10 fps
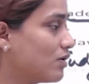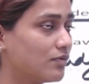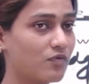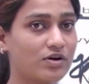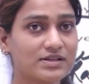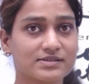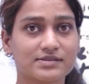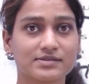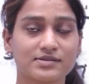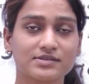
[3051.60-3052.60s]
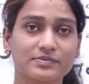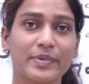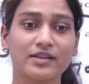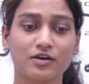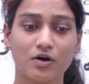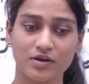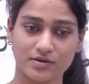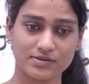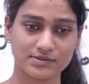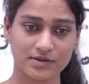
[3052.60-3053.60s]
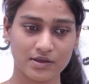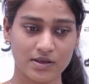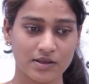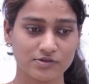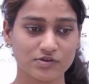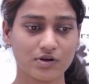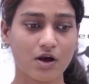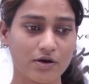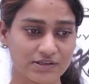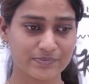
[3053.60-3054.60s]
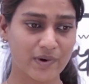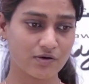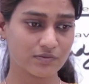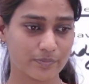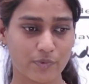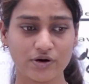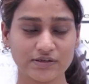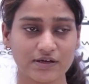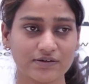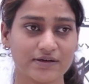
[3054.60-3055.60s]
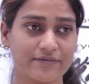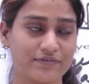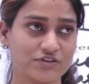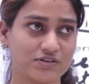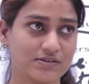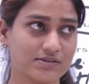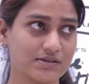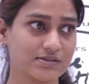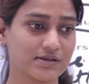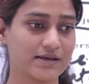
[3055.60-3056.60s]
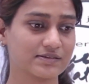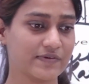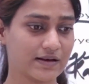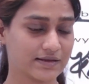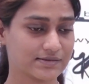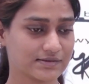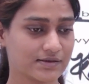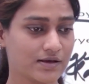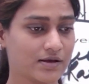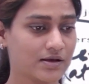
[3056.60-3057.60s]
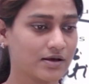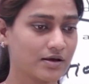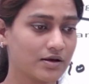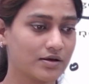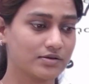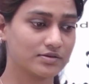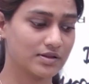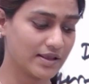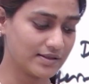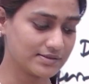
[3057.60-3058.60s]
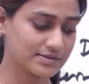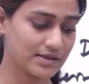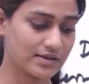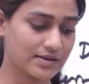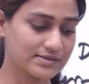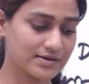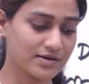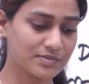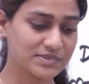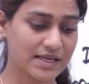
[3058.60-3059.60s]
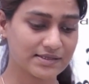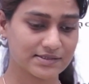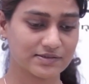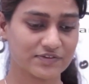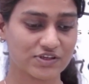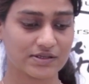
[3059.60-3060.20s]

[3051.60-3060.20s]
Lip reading: what is discussed by the lawyers. So lawyers point out deficiencies as well as things and circumstances which has